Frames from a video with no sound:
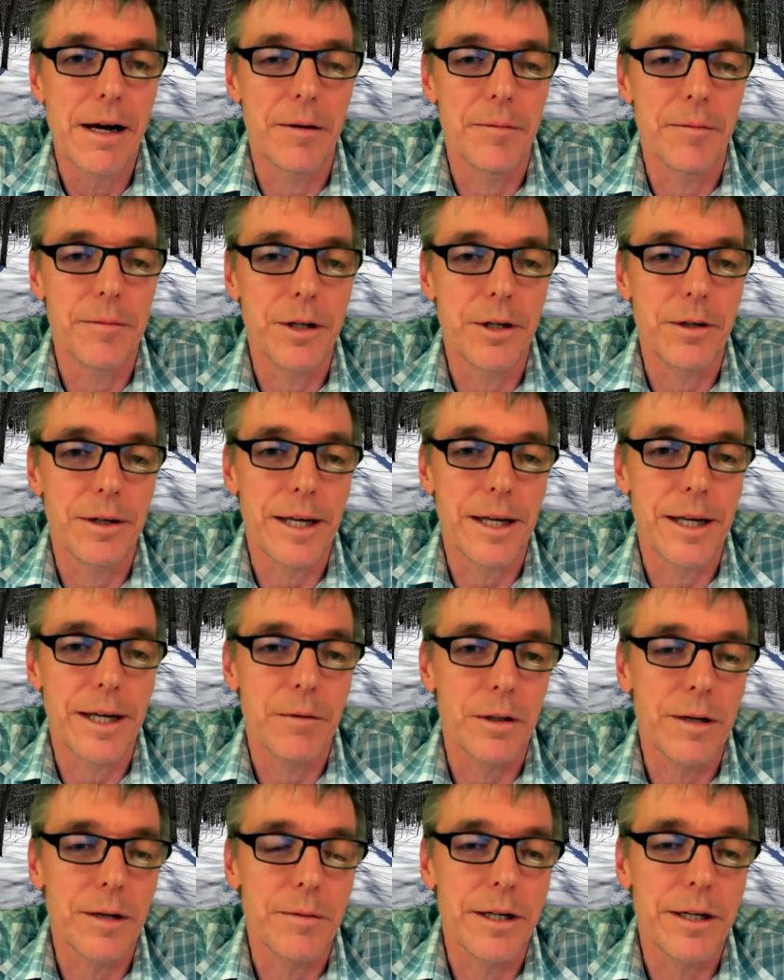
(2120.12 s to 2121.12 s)
Um, you know, again,
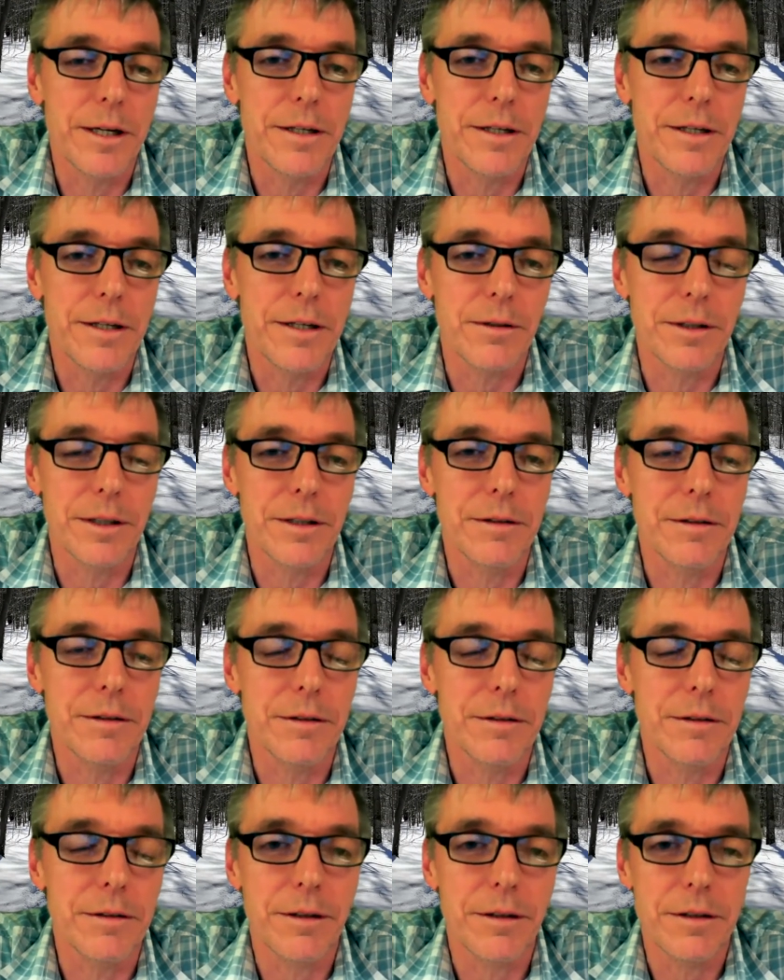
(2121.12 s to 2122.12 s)
we're limited. There's only
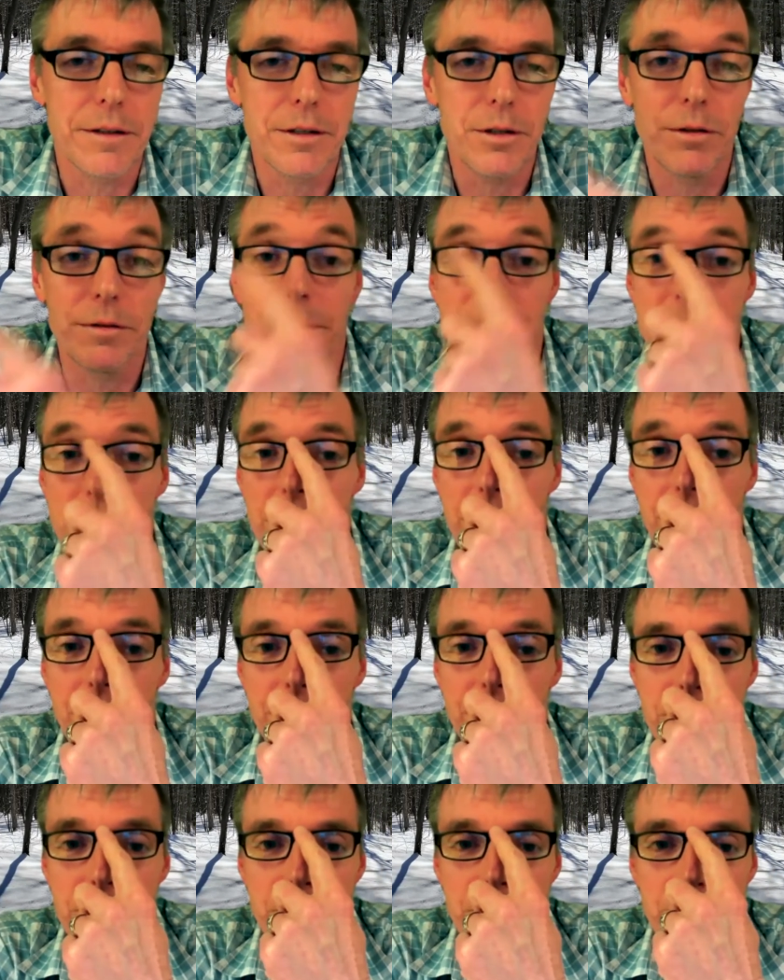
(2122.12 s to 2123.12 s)
two of us in the
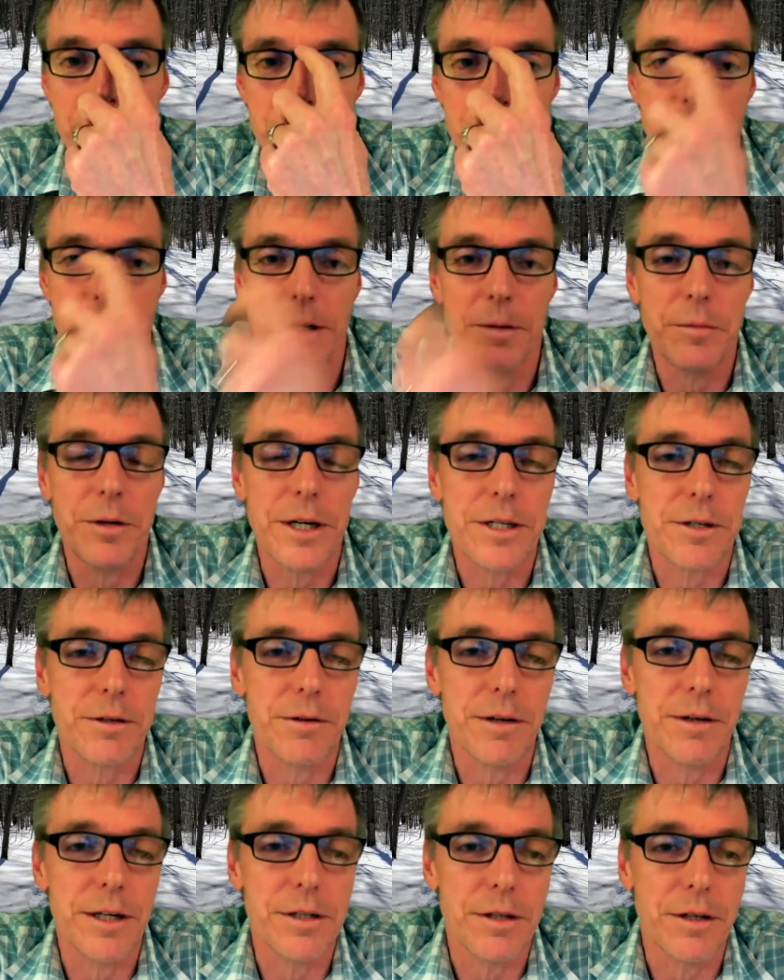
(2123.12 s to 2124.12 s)
office who do stream
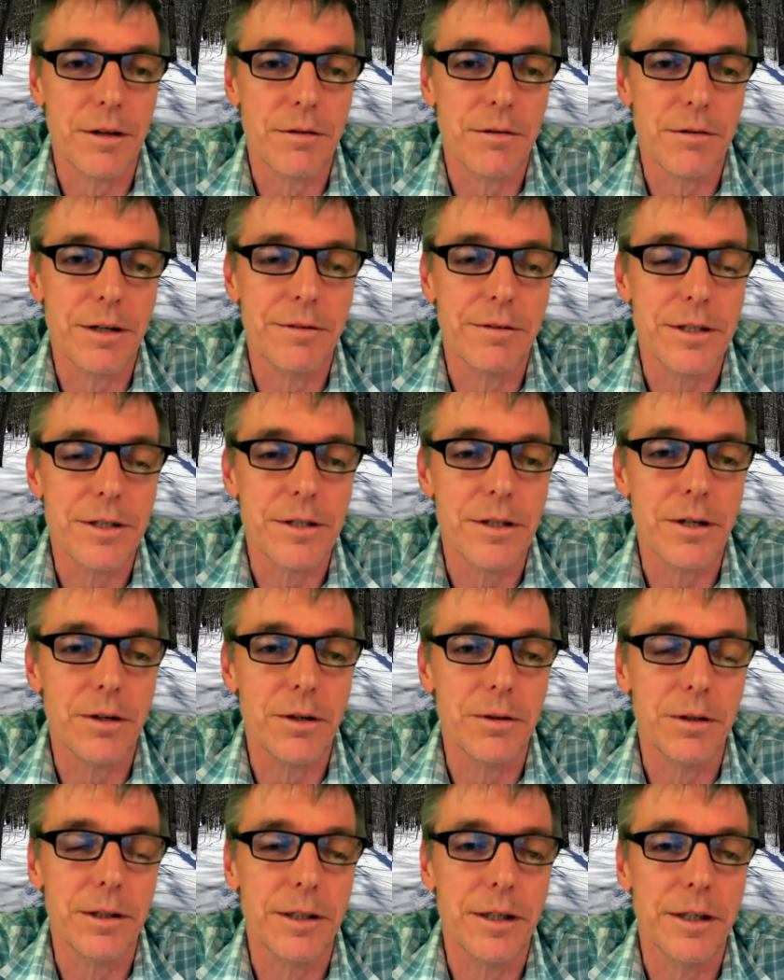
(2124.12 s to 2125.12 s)
restoration, three of us
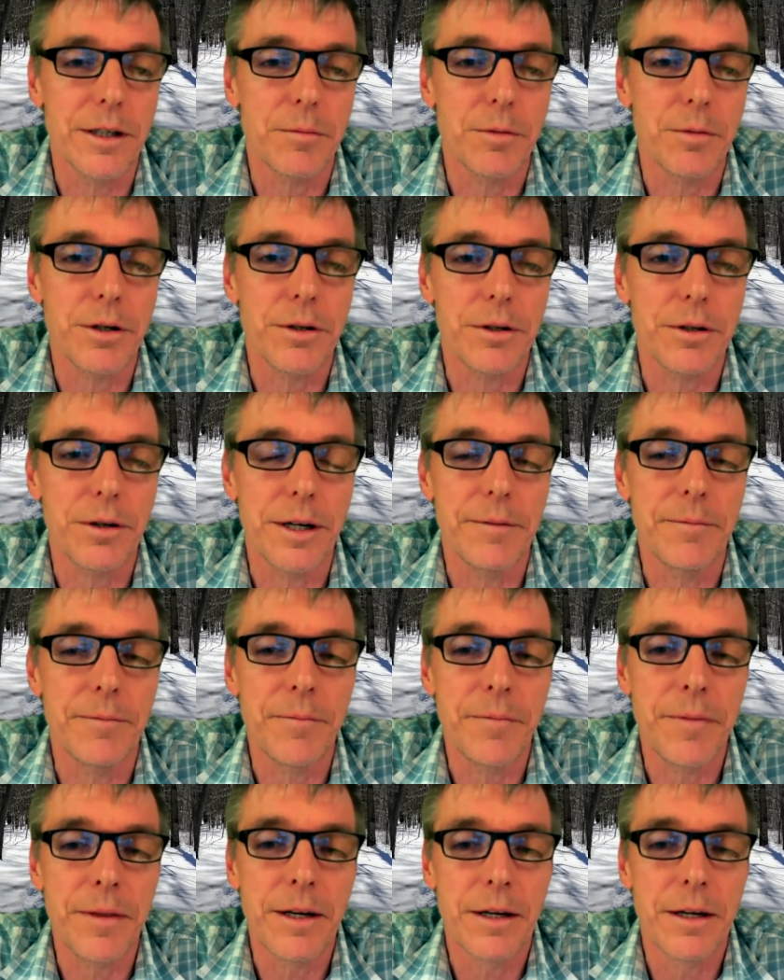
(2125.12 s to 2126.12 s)
total in our
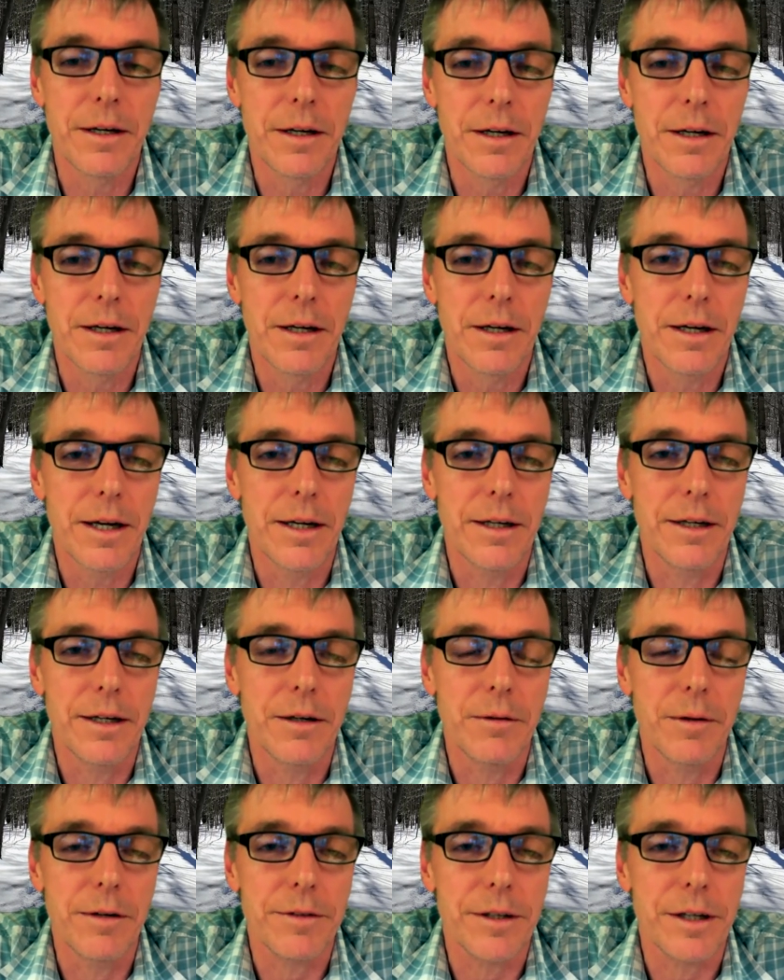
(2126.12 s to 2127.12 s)
program. And,
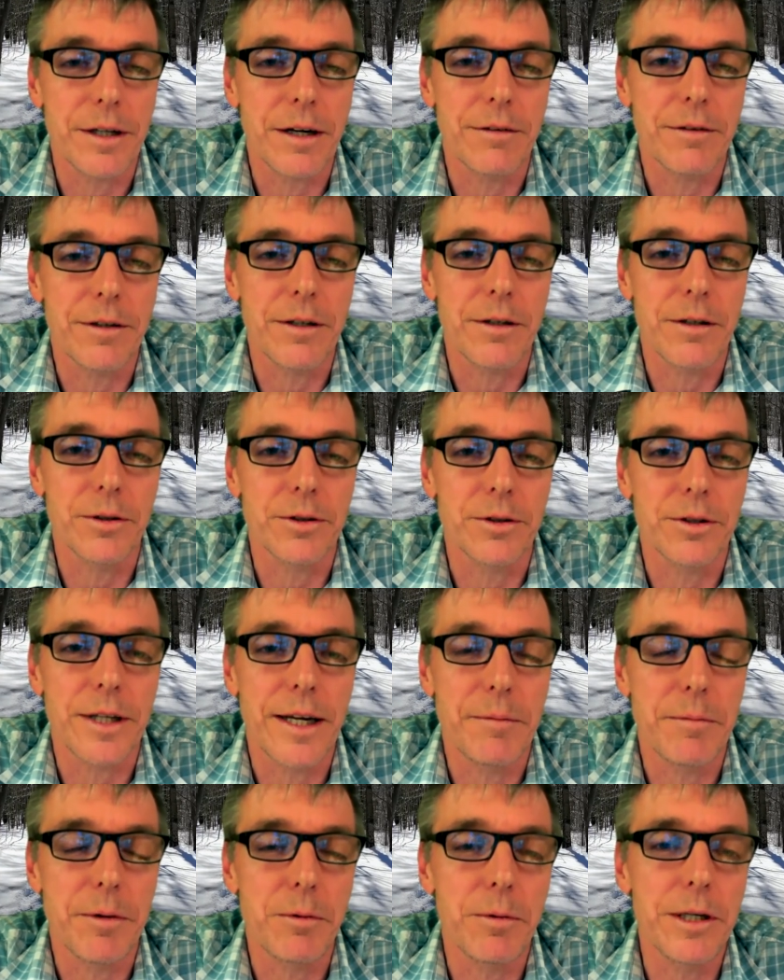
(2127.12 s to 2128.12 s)
you know, we have to cover the whole
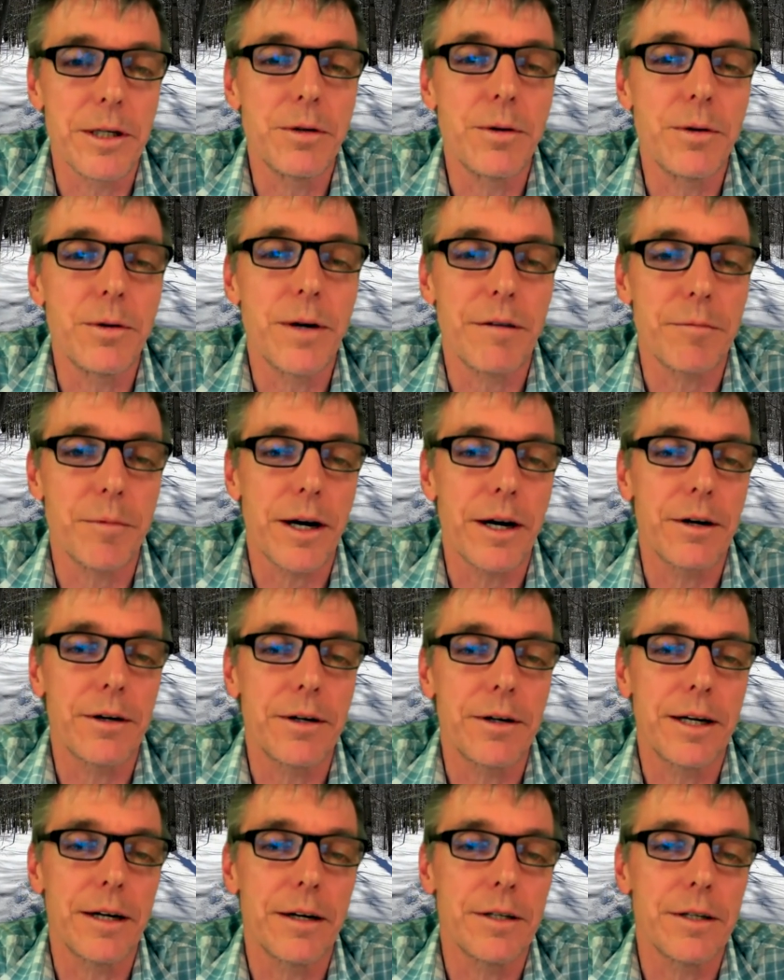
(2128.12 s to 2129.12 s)
state, but we do have
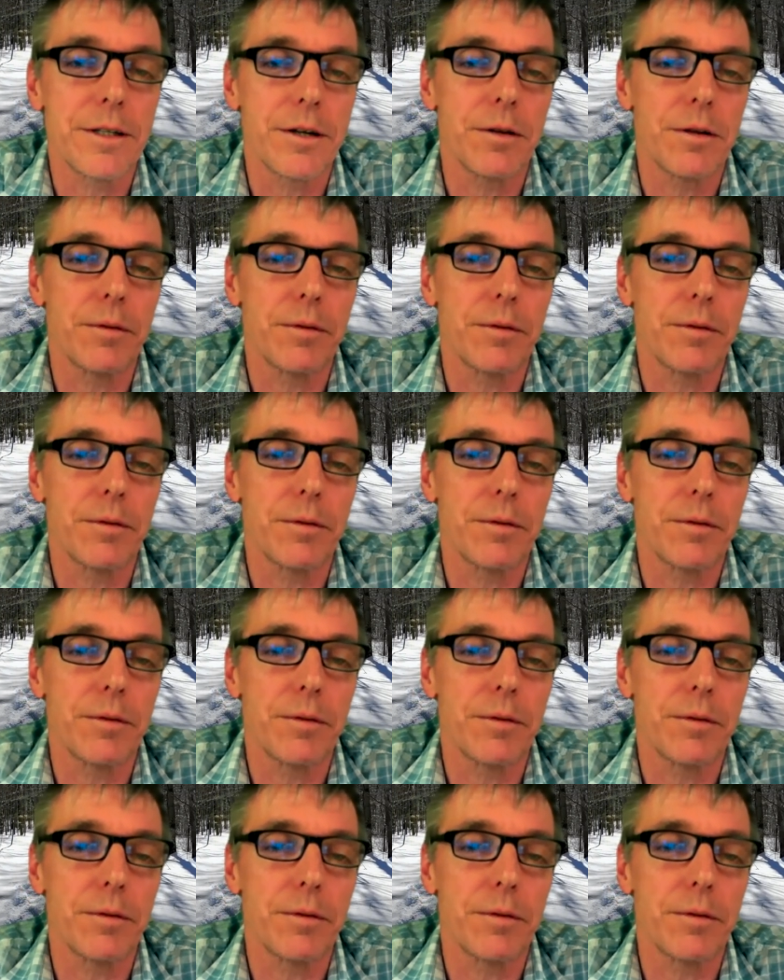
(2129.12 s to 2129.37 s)
priority areas.